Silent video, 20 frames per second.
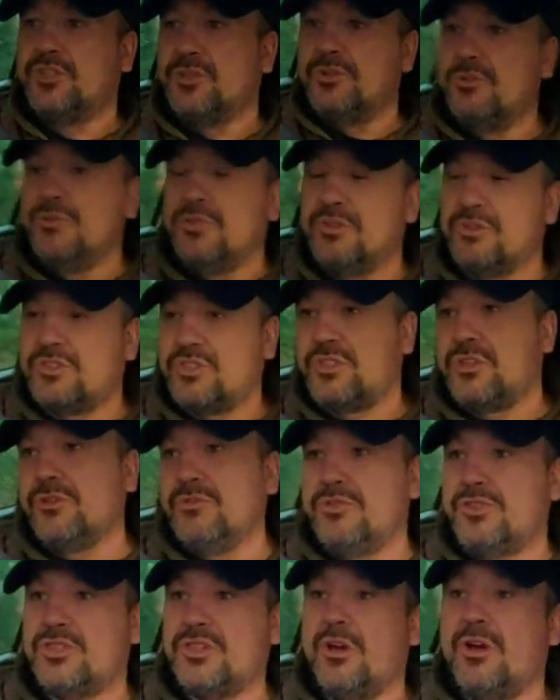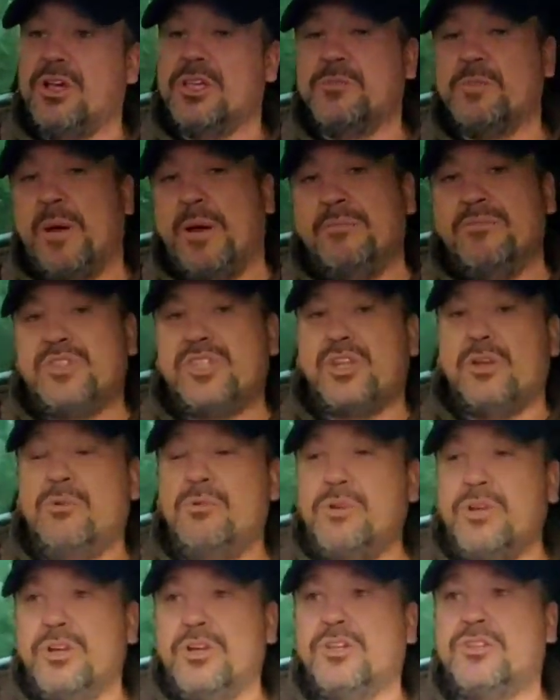do this 2 sides, but I'm still
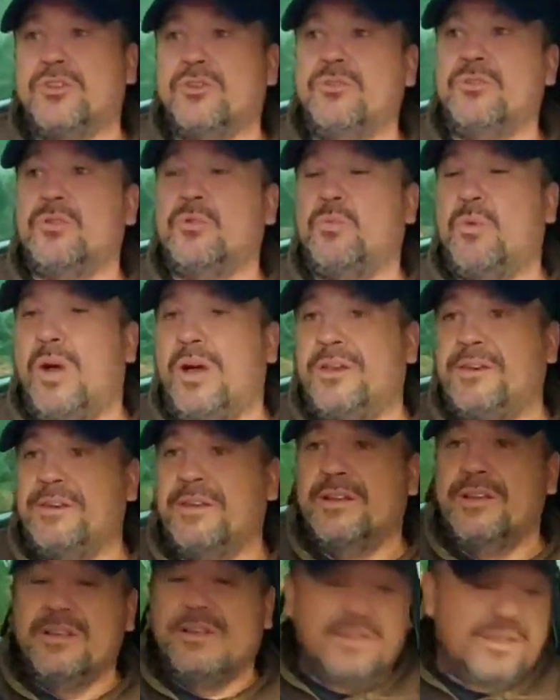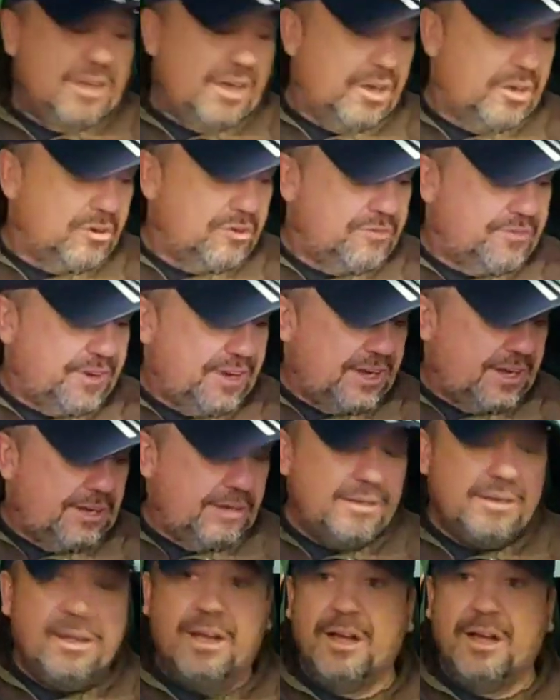going to do the one over